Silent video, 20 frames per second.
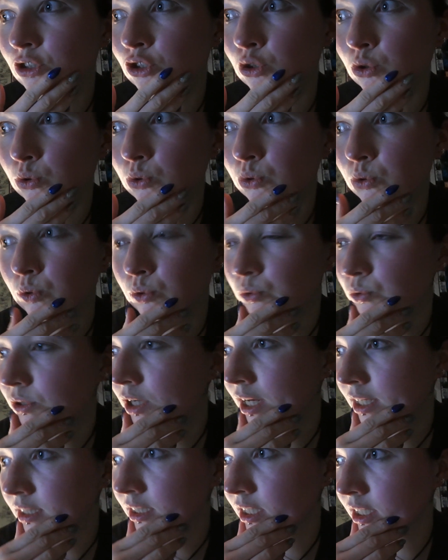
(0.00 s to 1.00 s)
due to
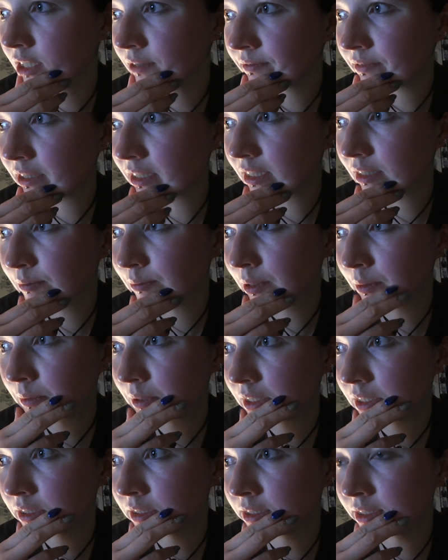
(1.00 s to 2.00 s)
kind of heavier
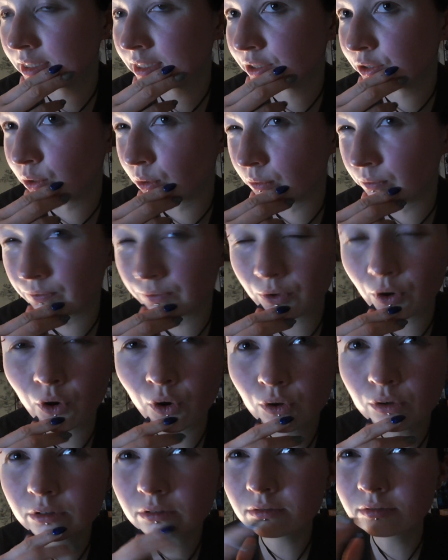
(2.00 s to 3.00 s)
maybe
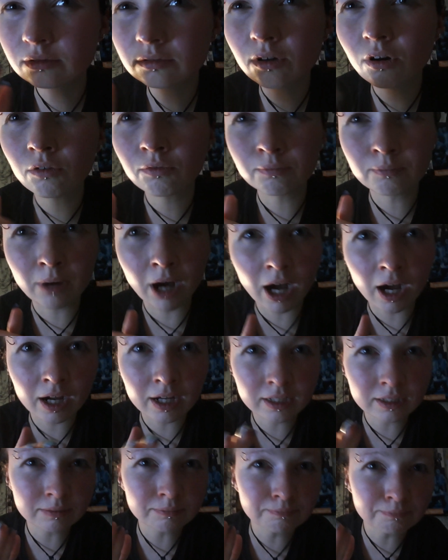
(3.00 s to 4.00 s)
downfall of
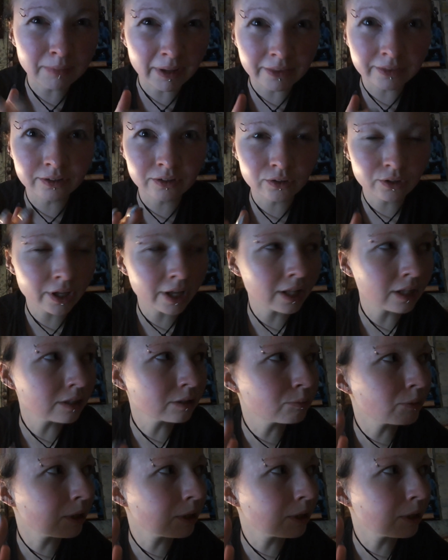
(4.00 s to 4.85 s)
my mental health